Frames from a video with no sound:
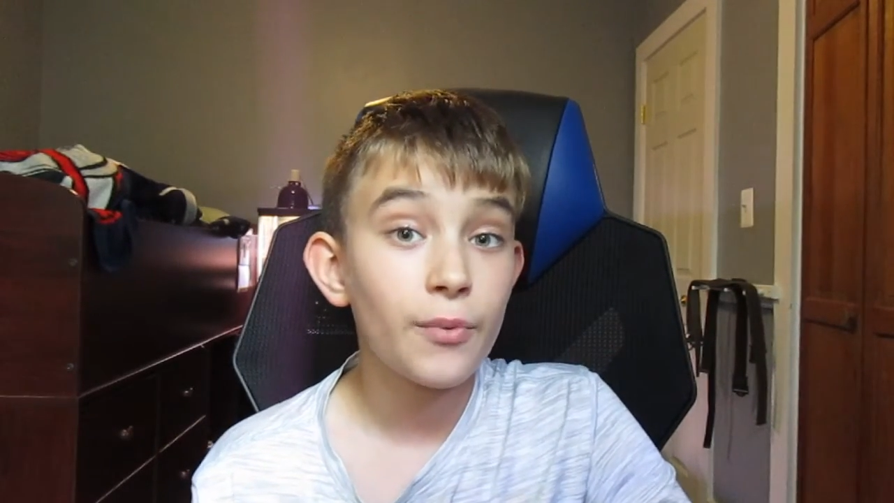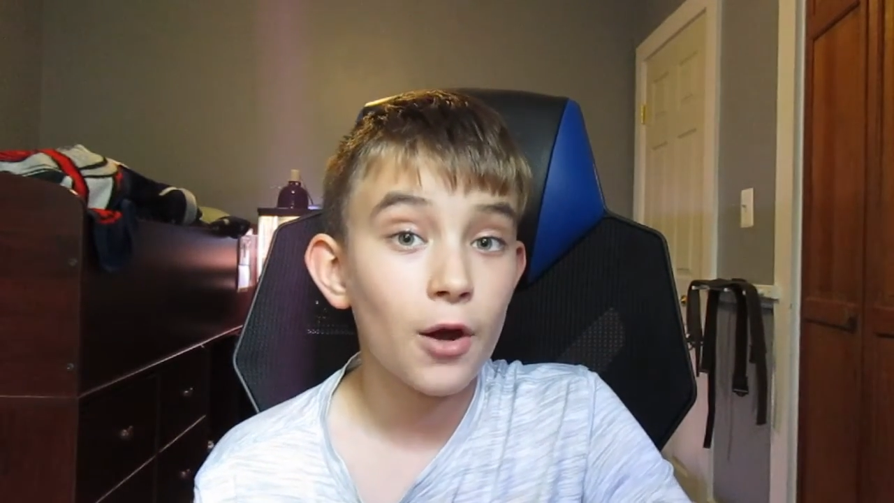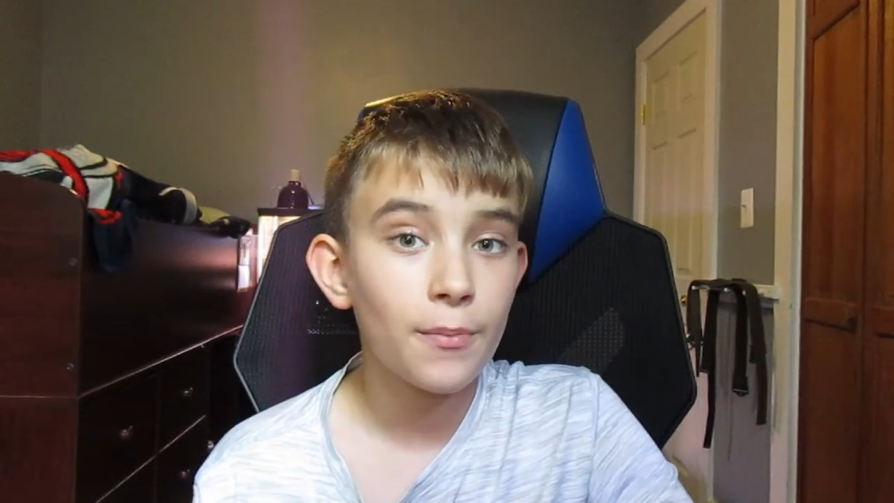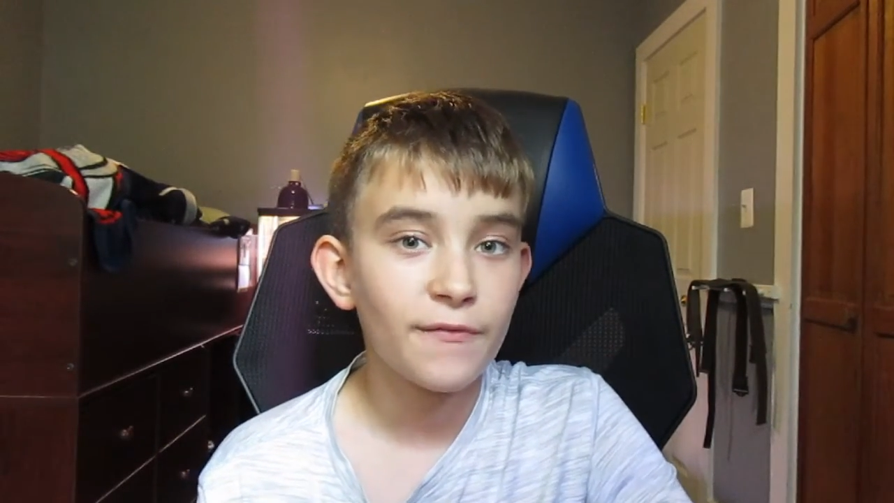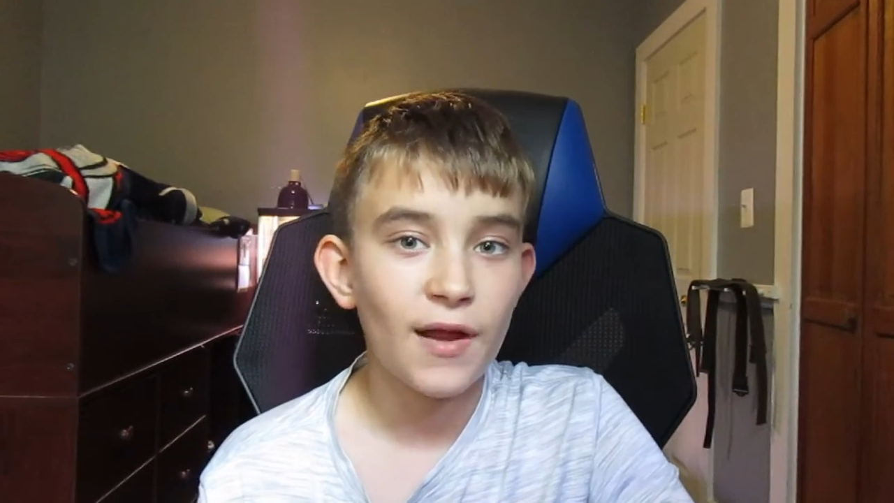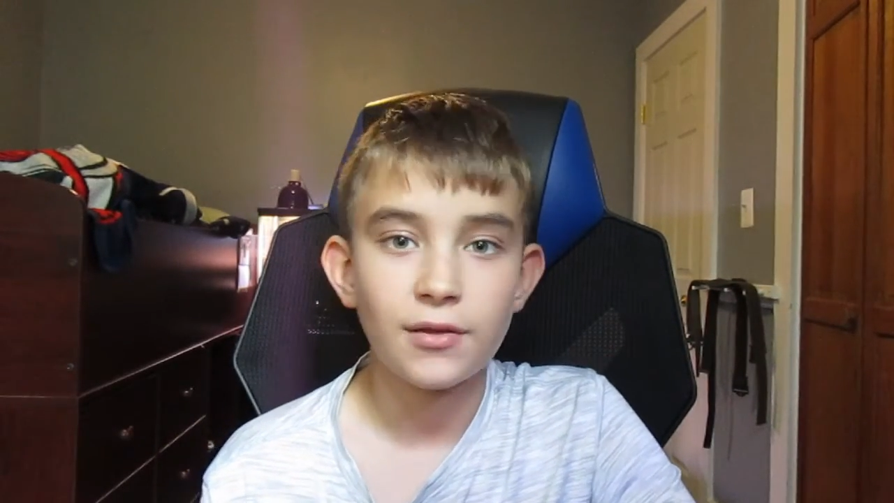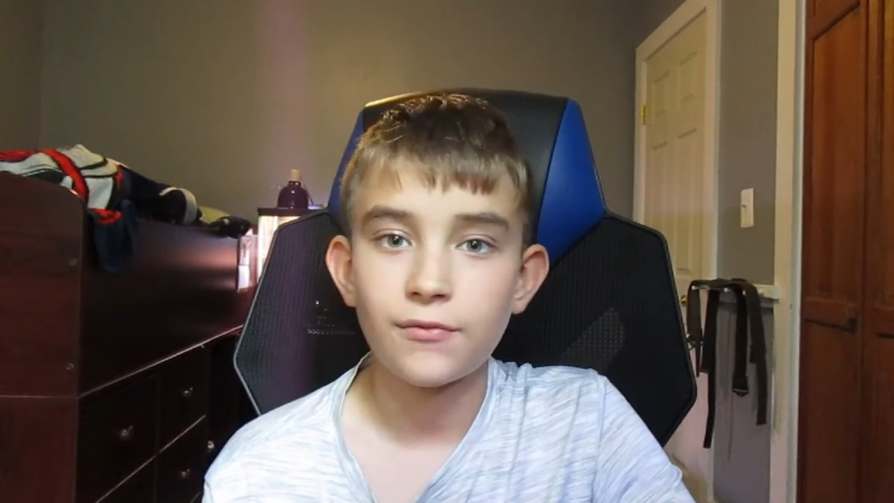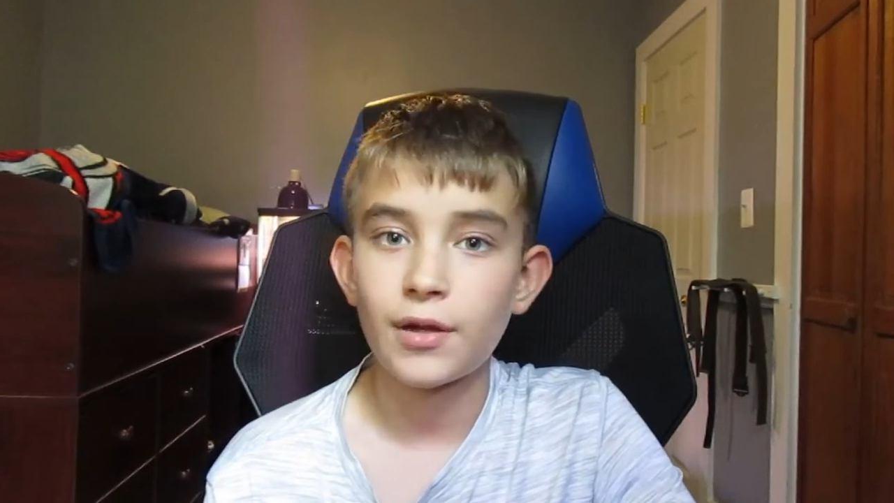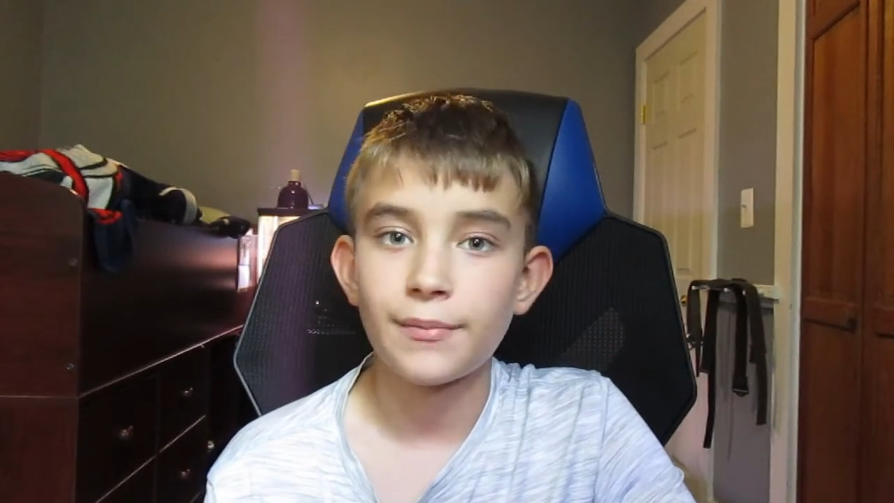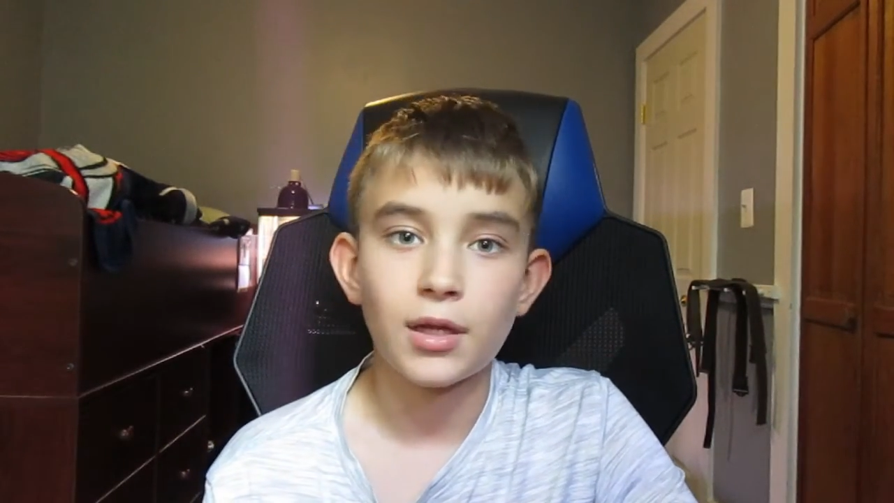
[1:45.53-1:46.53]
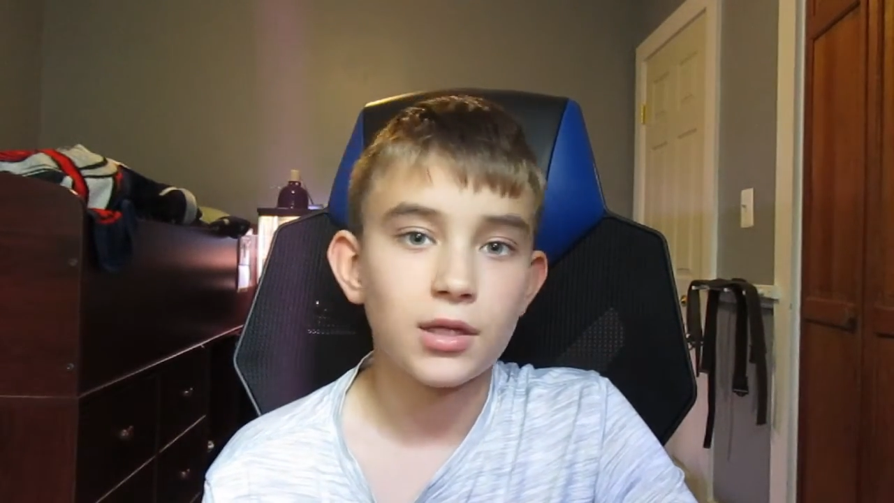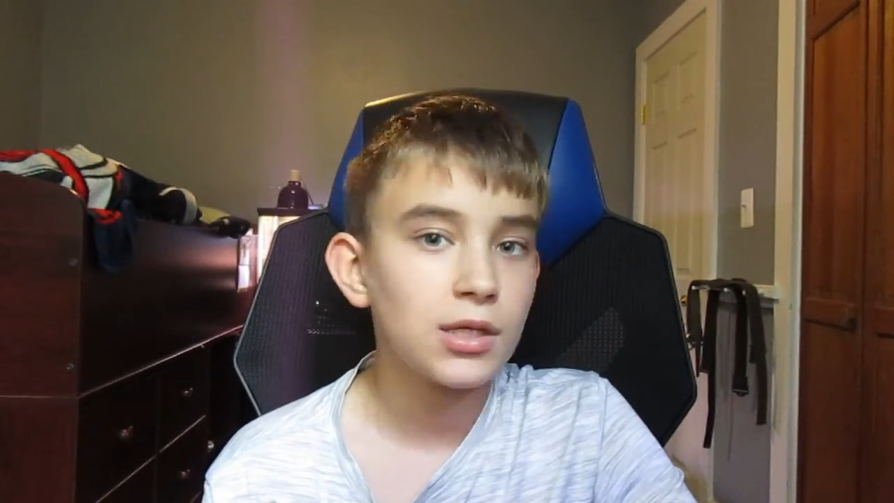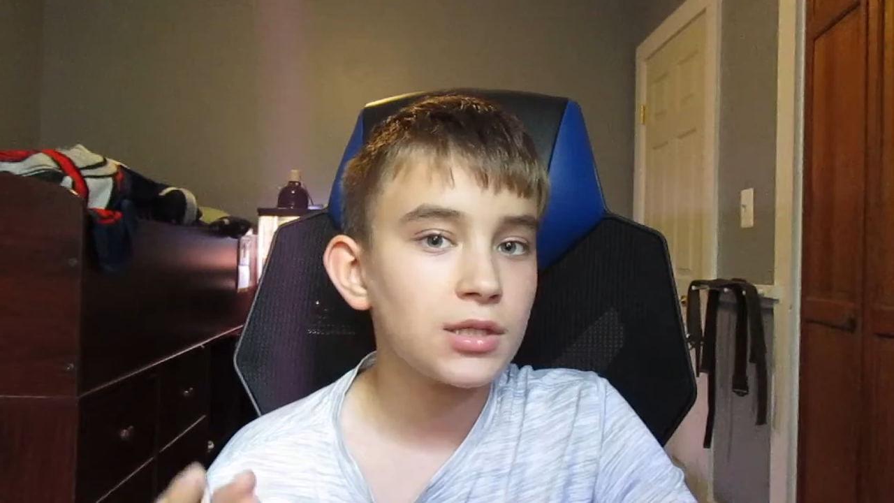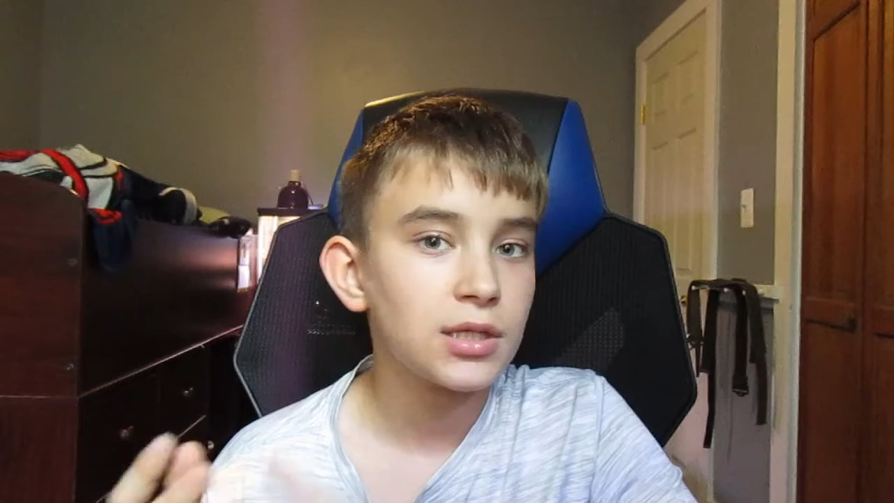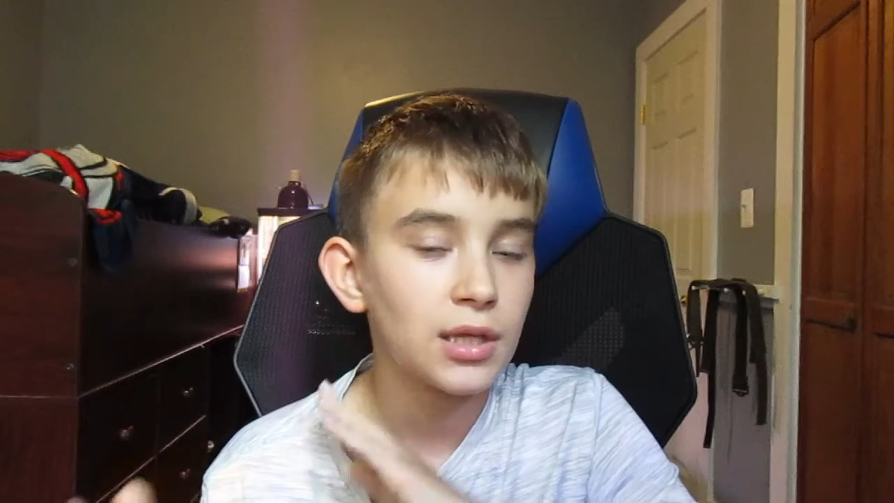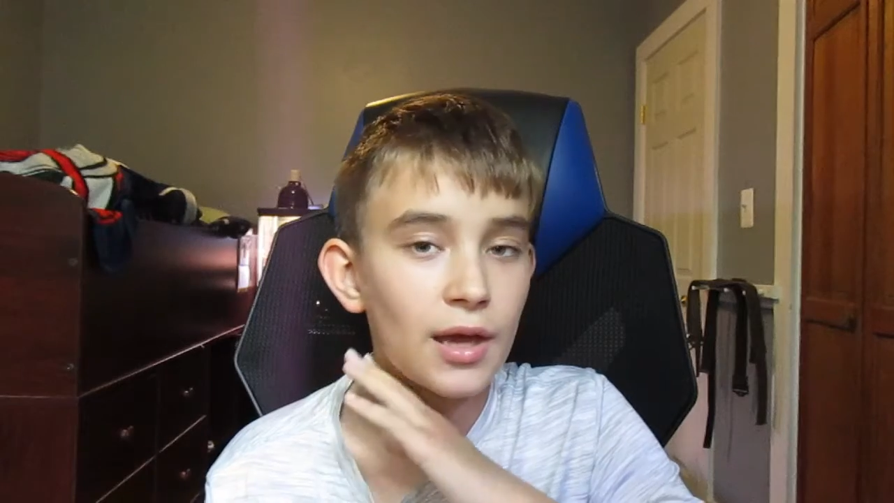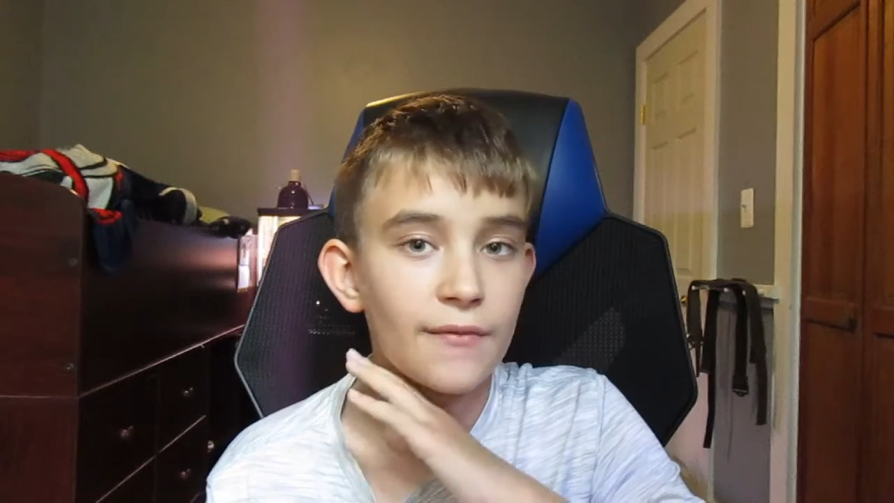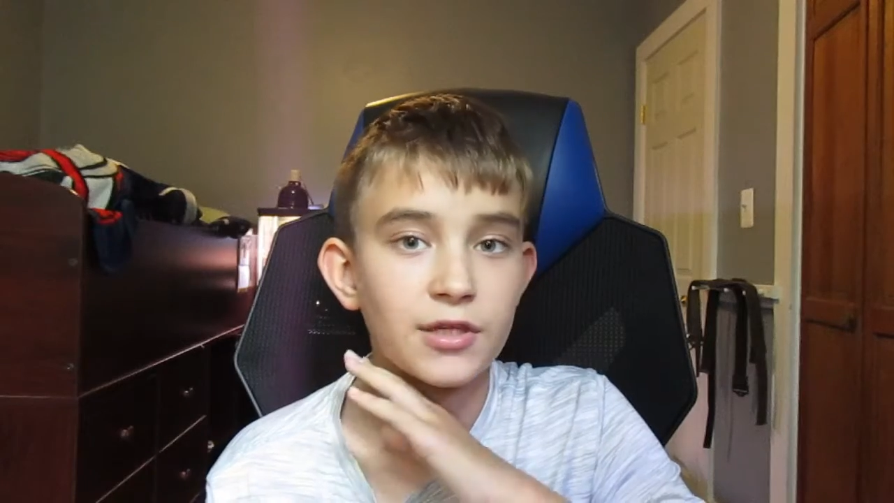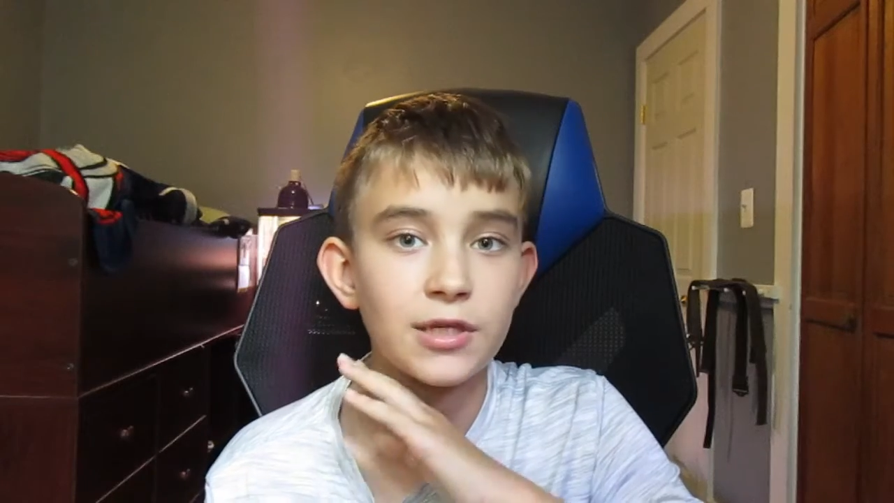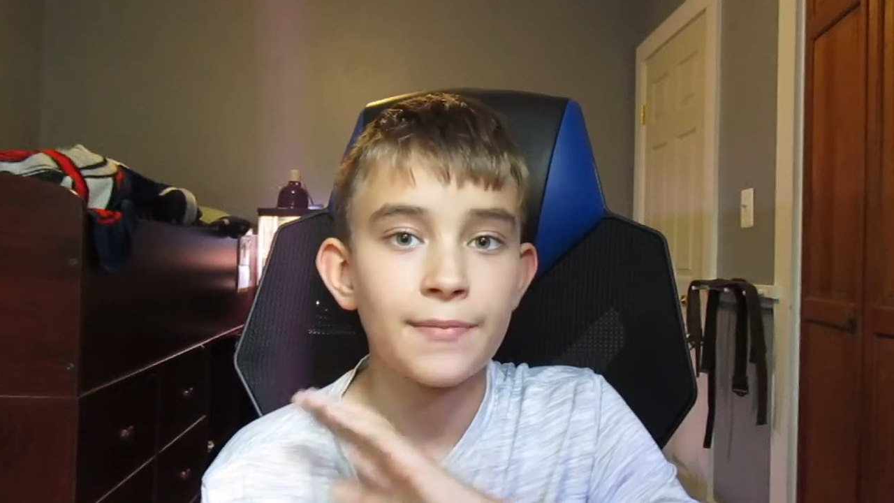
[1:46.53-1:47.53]
are providing the right amount of heat, say they
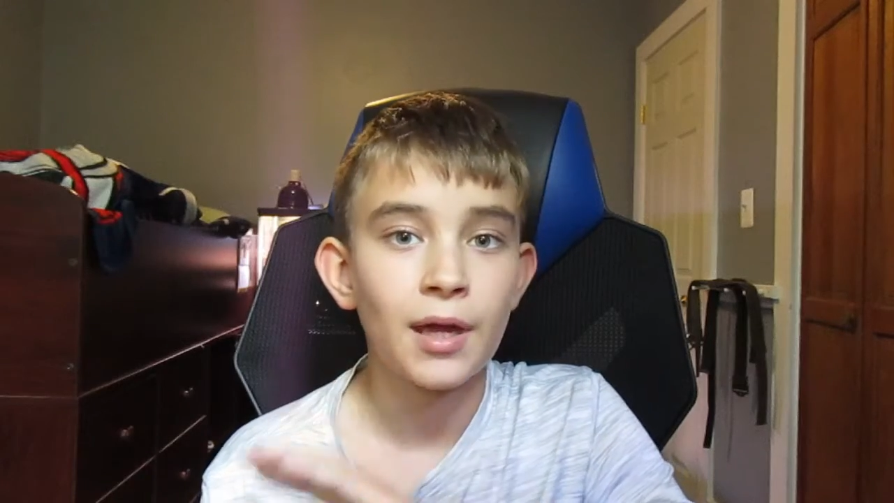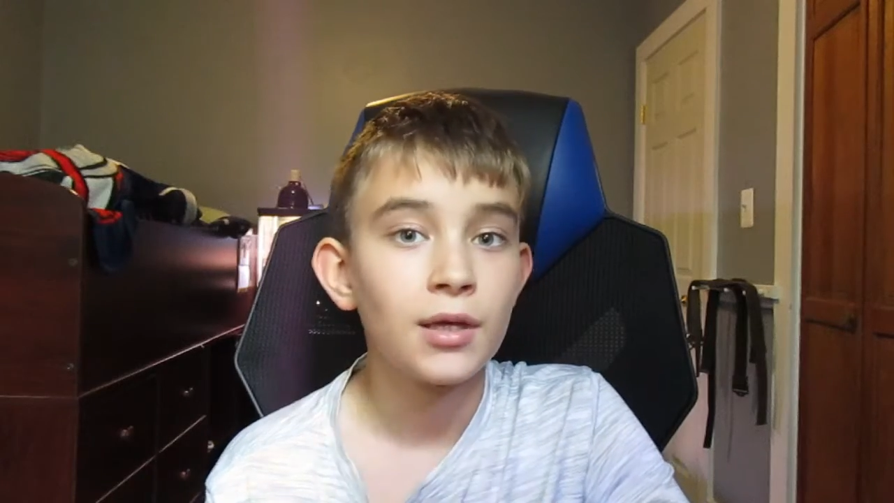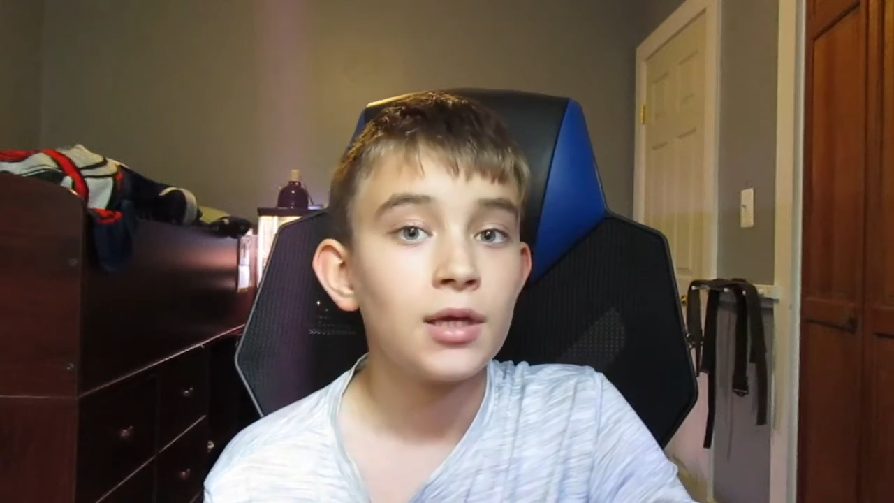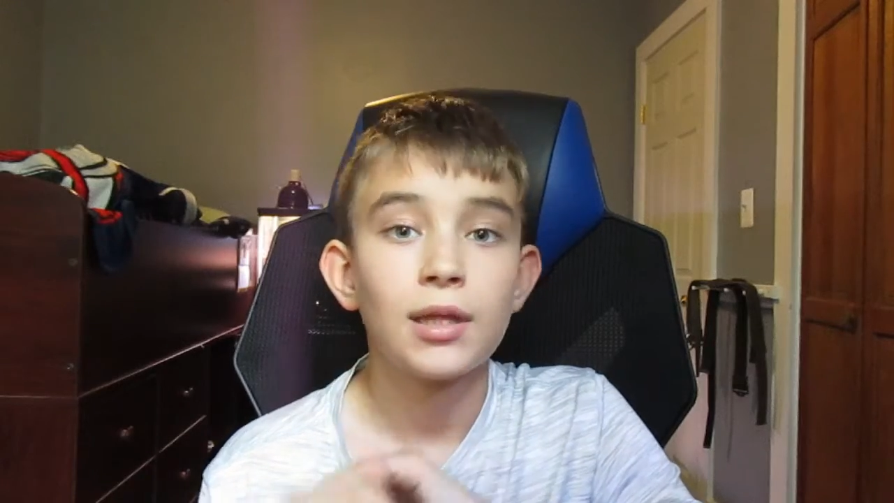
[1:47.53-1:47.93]
have a heat pad,